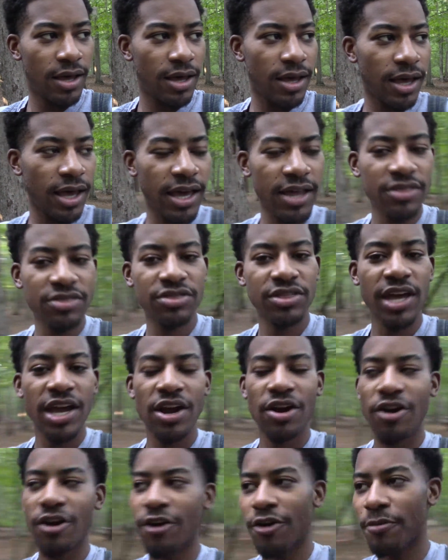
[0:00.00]
And
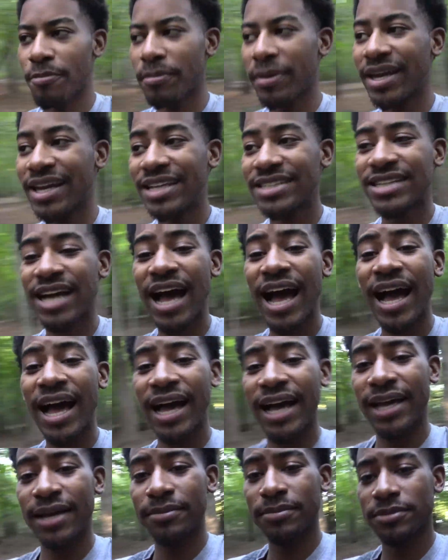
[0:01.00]
there are many
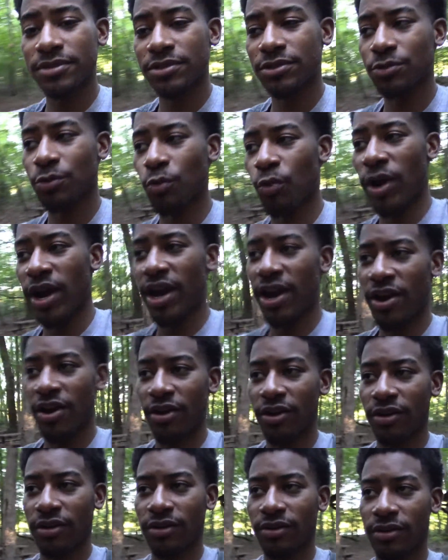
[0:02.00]
times
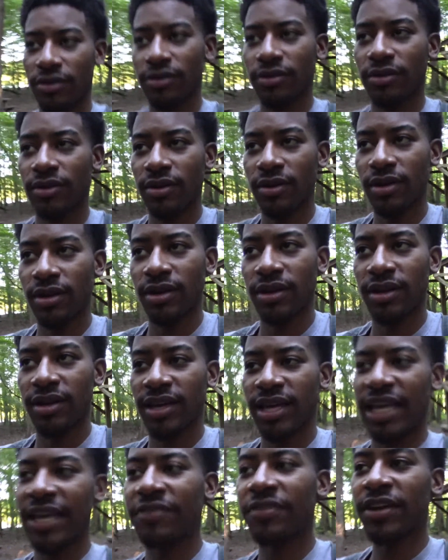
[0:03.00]
where
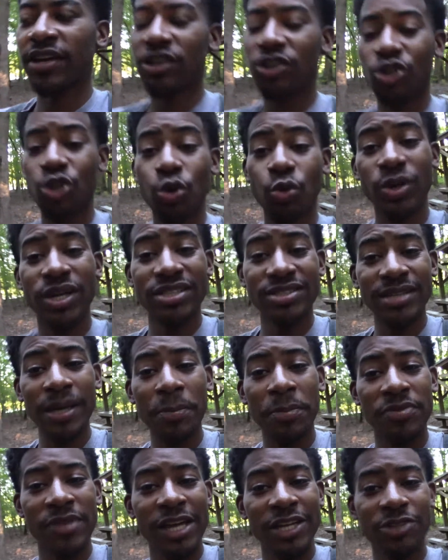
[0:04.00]
even doing
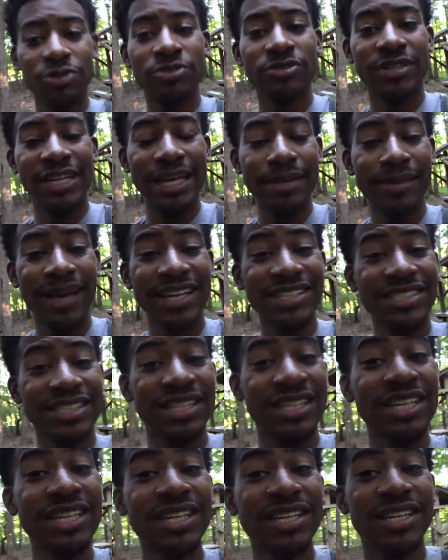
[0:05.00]
something that you deem as
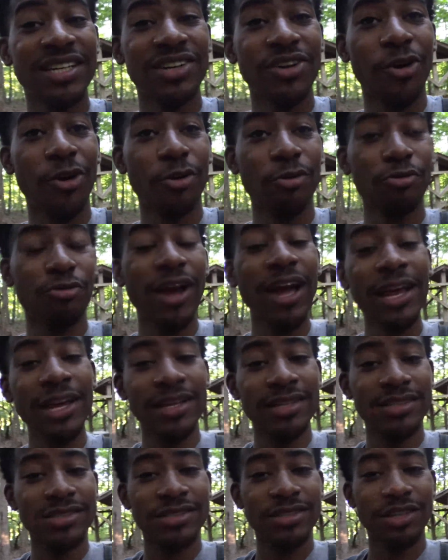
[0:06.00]
good or
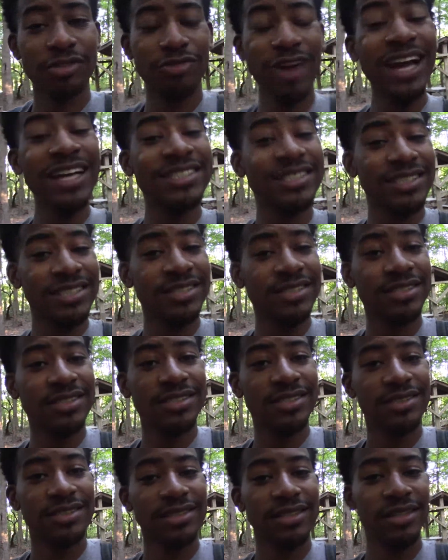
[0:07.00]
righteous,
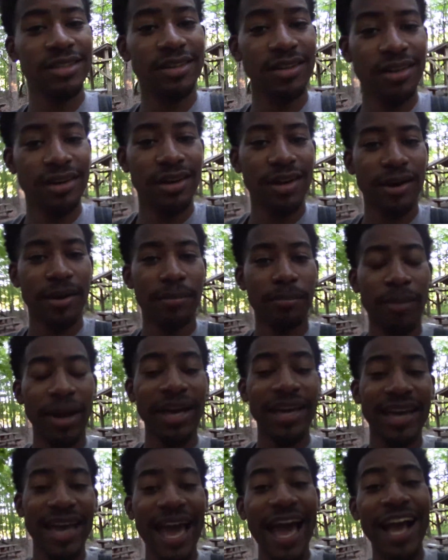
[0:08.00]

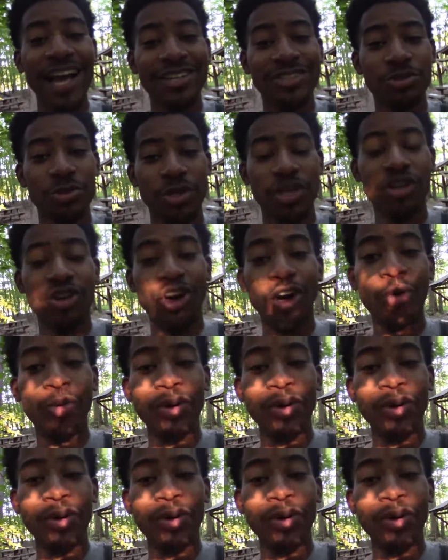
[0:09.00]
might actually go